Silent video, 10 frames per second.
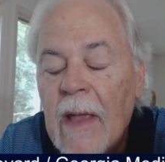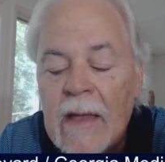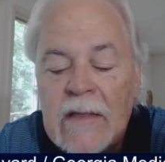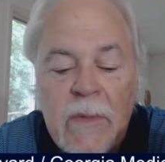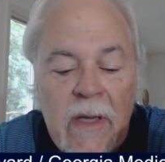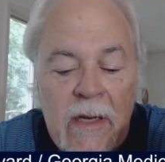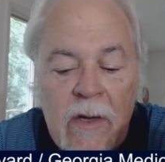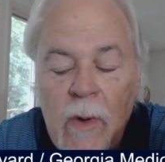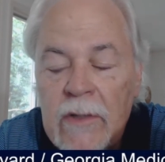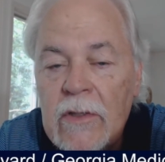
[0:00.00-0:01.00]
Ask me any
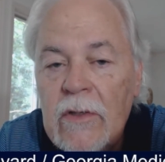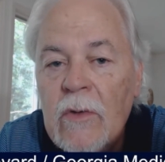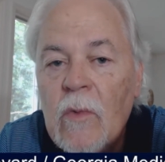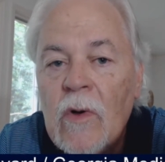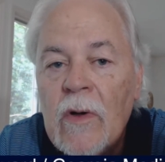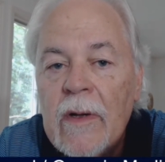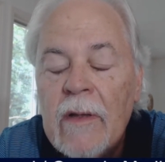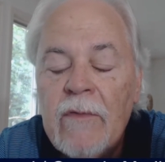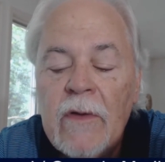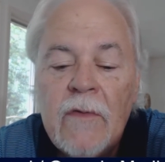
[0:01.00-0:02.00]
question you
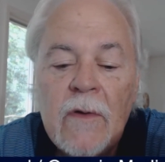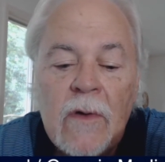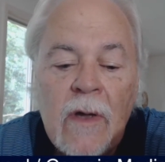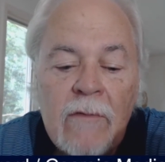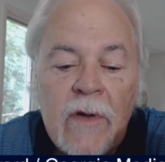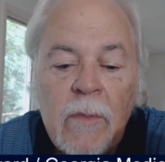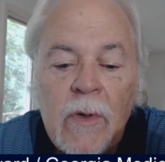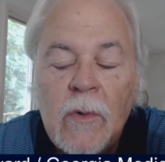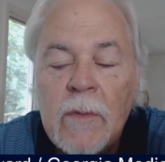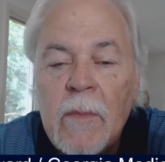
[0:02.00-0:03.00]
want. If you feel comfortable